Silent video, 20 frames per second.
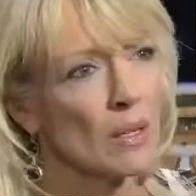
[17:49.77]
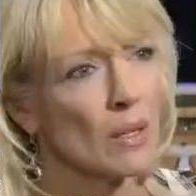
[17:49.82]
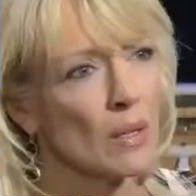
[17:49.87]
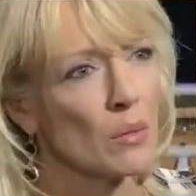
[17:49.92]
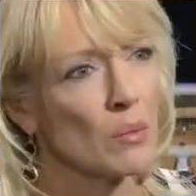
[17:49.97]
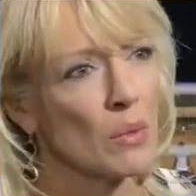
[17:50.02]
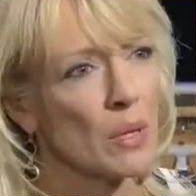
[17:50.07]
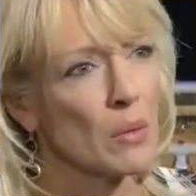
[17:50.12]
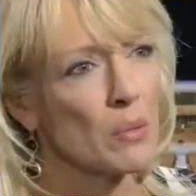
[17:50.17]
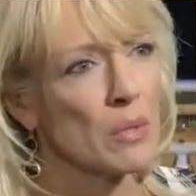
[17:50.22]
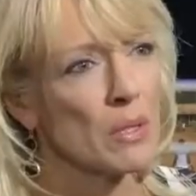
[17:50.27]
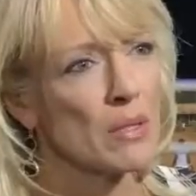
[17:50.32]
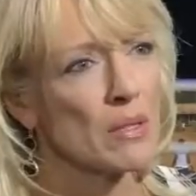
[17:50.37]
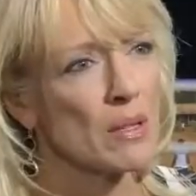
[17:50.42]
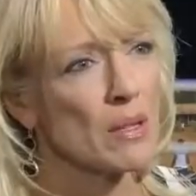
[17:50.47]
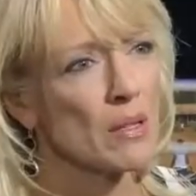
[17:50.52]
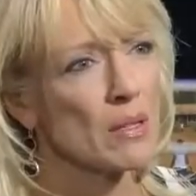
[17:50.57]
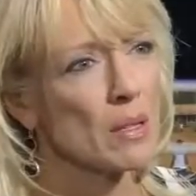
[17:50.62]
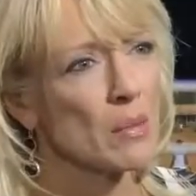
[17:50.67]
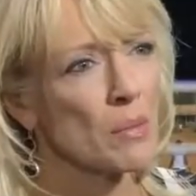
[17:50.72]
baby
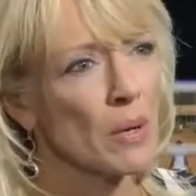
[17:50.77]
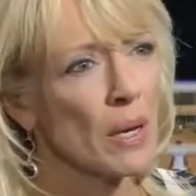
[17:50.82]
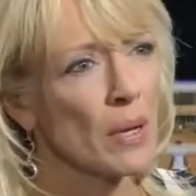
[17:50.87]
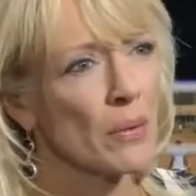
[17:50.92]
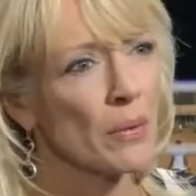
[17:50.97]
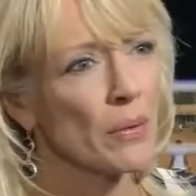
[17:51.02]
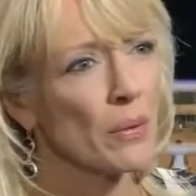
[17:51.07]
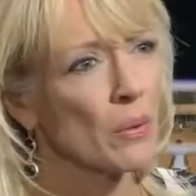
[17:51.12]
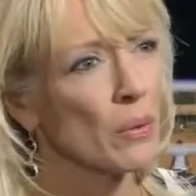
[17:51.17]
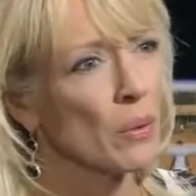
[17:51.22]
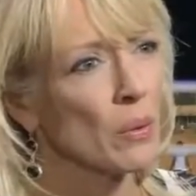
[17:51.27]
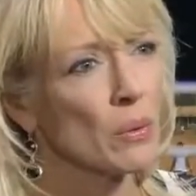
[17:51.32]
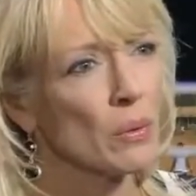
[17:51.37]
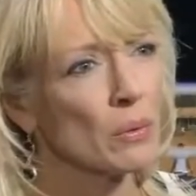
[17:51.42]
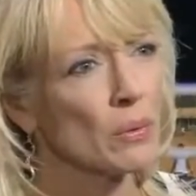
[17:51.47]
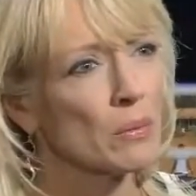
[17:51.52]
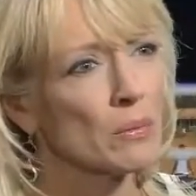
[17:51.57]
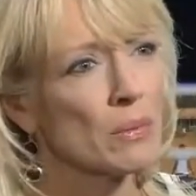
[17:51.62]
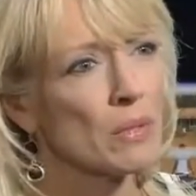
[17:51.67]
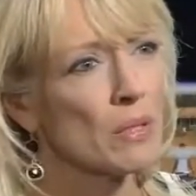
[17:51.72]
says about the
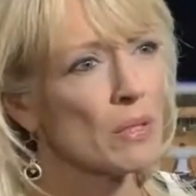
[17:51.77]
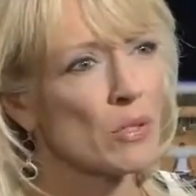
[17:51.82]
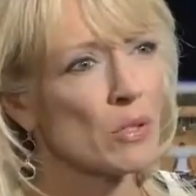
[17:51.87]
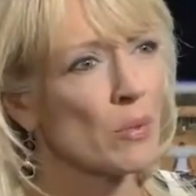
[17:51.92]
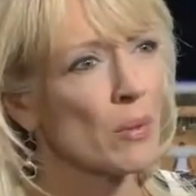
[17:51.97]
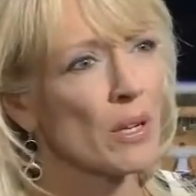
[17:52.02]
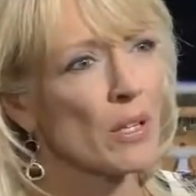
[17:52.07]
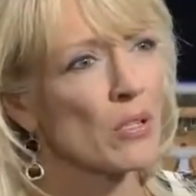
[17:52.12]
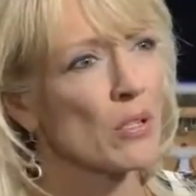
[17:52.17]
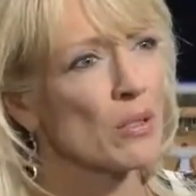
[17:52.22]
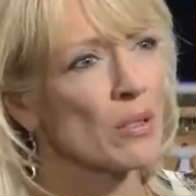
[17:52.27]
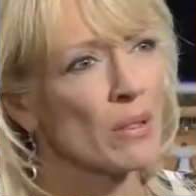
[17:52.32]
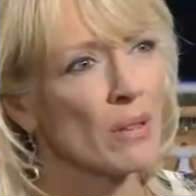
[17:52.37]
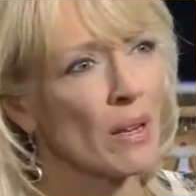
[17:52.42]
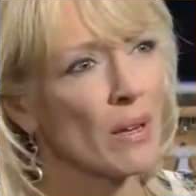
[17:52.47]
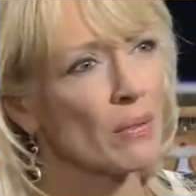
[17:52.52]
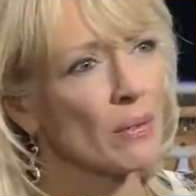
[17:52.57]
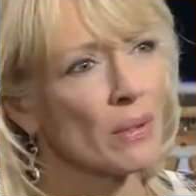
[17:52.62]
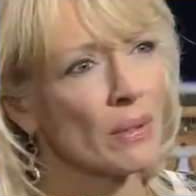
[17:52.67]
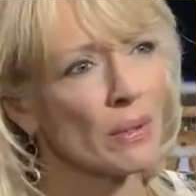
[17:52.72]
whole situation in
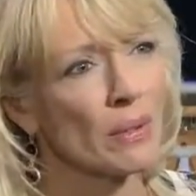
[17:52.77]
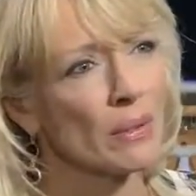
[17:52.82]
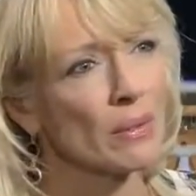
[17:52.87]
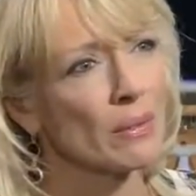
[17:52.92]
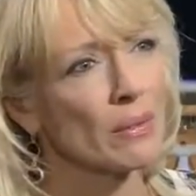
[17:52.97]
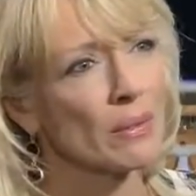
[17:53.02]
Africa?